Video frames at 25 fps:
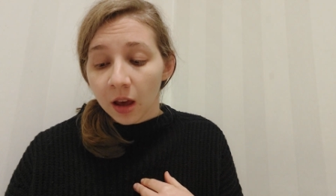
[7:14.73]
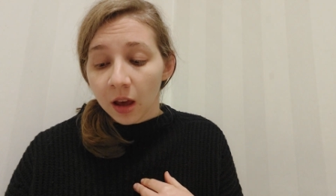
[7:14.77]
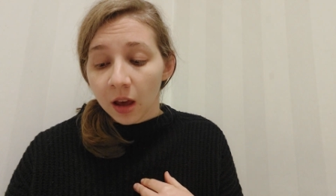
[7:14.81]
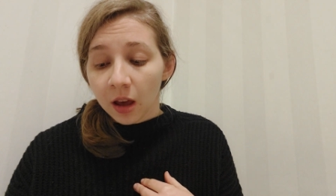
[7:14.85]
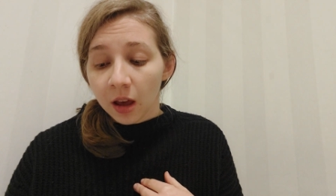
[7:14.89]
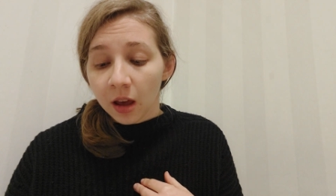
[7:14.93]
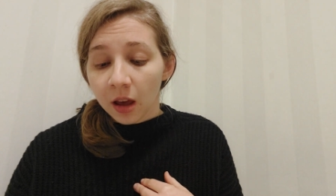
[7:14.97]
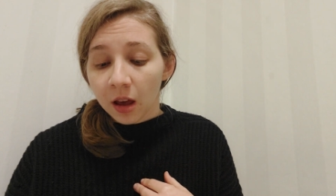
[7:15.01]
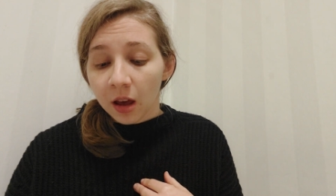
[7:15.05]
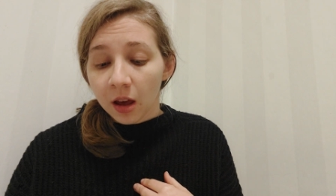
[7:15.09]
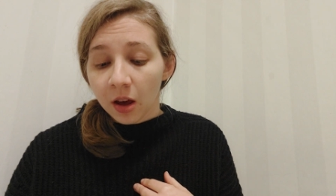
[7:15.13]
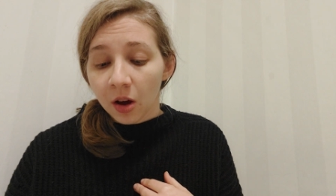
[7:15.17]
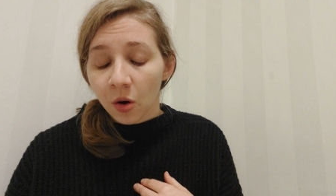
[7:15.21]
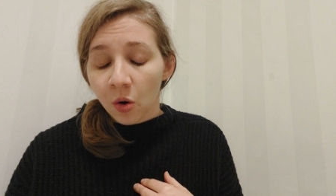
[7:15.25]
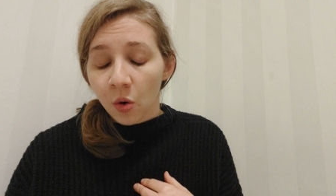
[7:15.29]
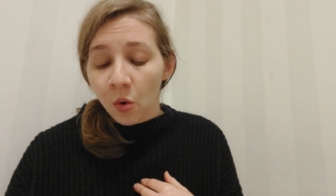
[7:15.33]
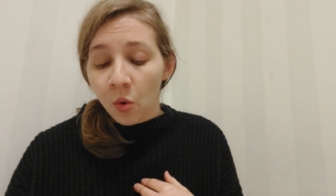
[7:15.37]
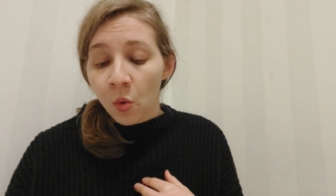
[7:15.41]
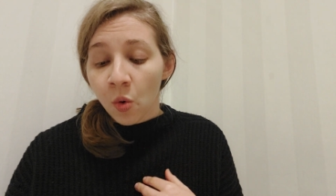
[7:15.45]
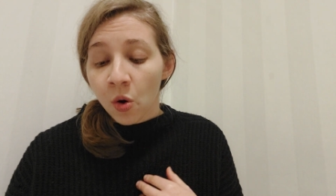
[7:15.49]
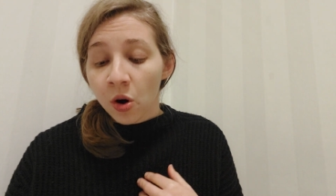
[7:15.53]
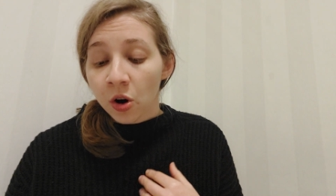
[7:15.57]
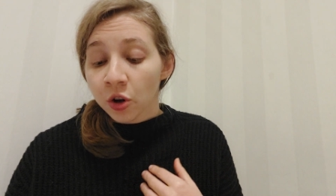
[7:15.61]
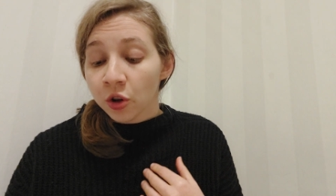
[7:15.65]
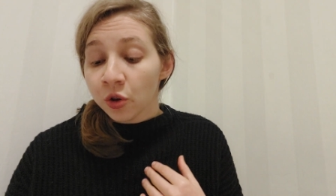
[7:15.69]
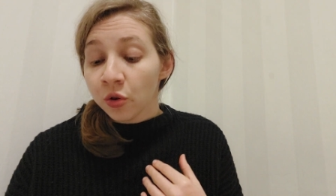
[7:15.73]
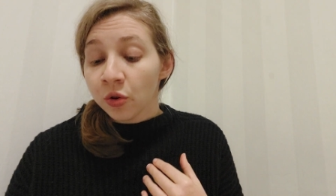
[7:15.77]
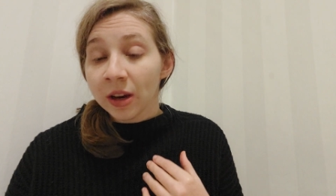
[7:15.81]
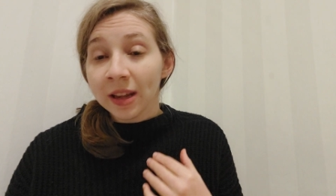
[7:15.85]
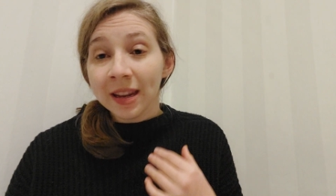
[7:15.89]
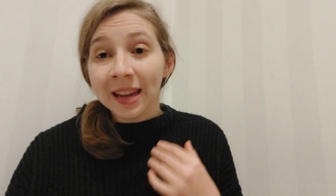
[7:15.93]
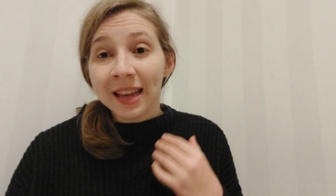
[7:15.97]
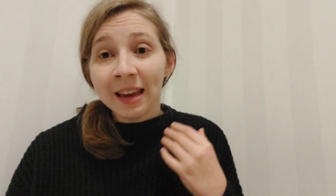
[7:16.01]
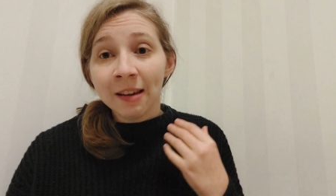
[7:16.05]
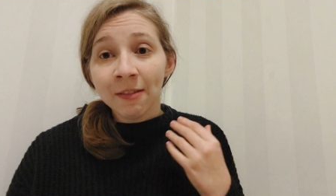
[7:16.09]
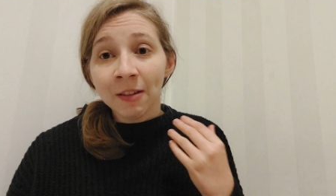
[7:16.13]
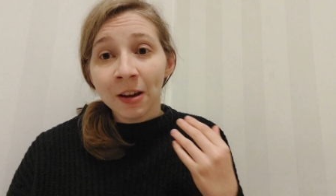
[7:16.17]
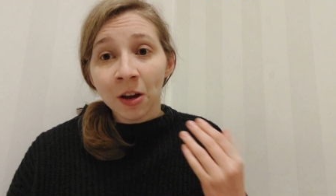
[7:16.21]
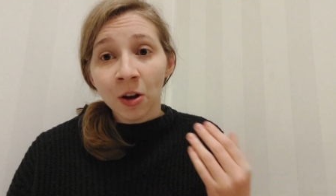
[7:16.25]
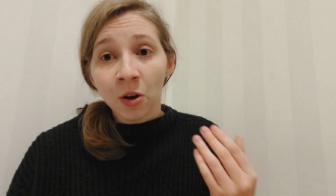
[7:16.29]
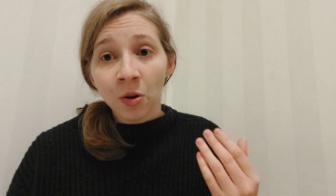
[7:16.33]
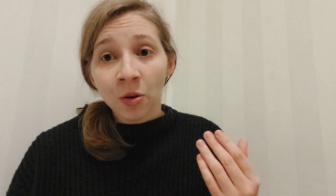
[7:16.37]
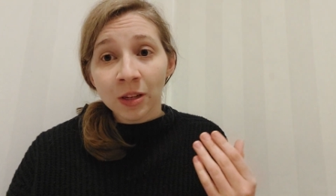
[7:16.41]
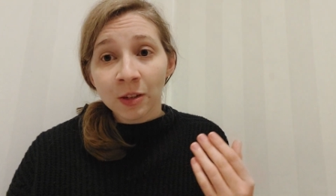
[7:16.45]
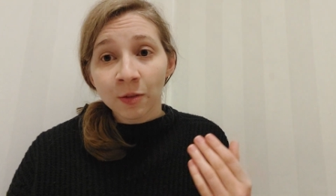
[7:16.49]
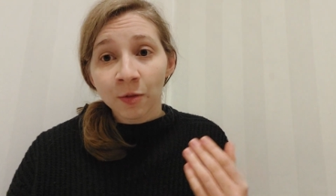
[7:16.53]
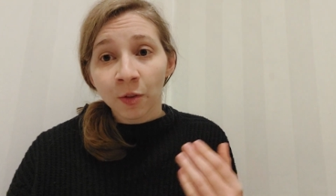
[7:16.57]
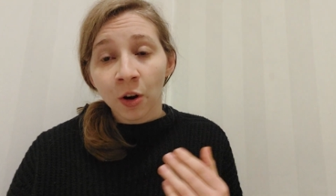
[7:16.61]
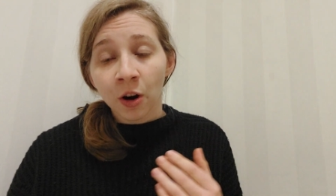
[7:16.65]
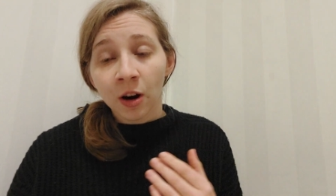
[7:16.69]
Or you can even go
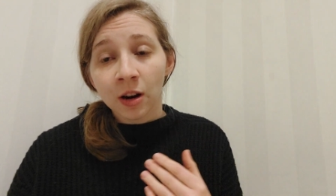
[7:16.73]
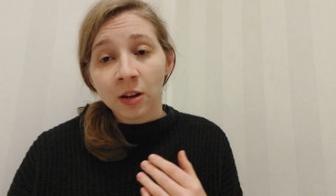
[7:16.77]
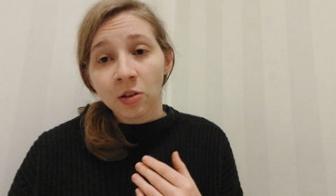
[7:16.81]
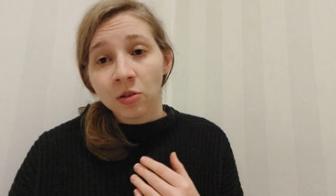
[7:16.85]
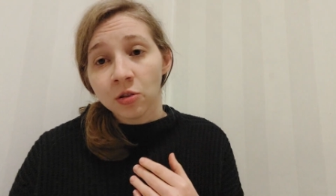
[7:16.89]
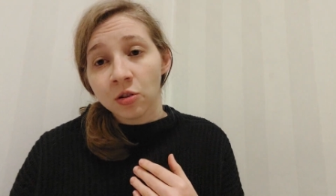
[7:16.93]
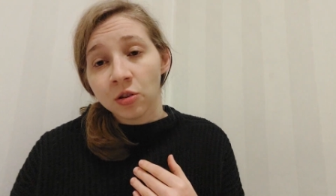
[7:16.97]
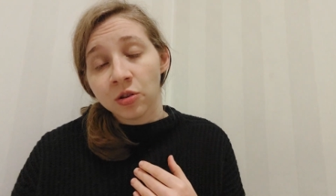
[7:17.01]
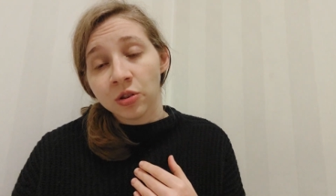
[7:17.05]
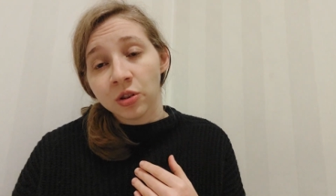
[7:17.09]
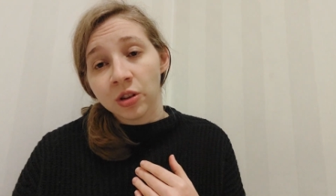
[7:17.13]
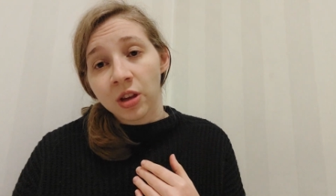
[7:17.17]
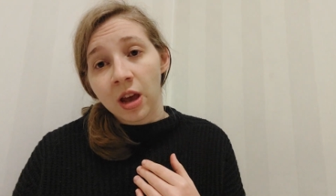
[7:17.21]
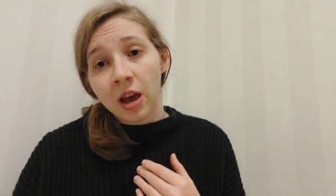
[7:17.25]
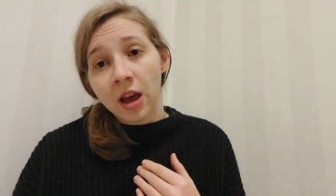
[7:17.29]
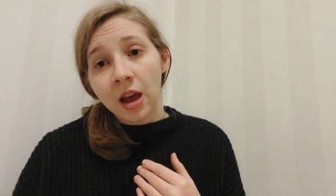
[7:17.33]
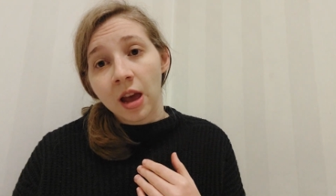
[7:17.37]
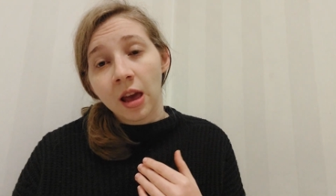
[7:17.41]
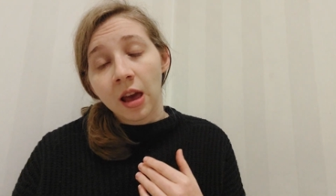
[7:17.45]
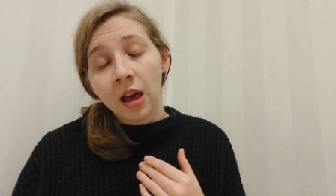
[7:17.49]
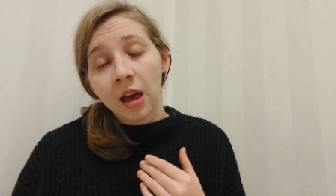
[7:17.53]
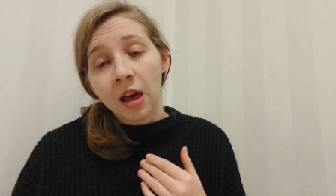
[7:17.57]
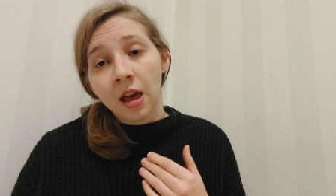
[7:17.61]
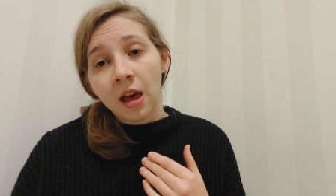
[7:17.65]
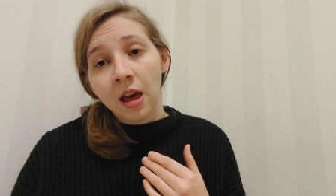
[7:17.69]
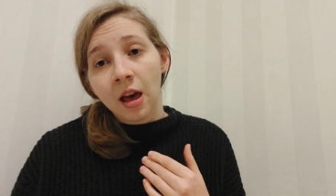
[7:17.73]
as far as to say,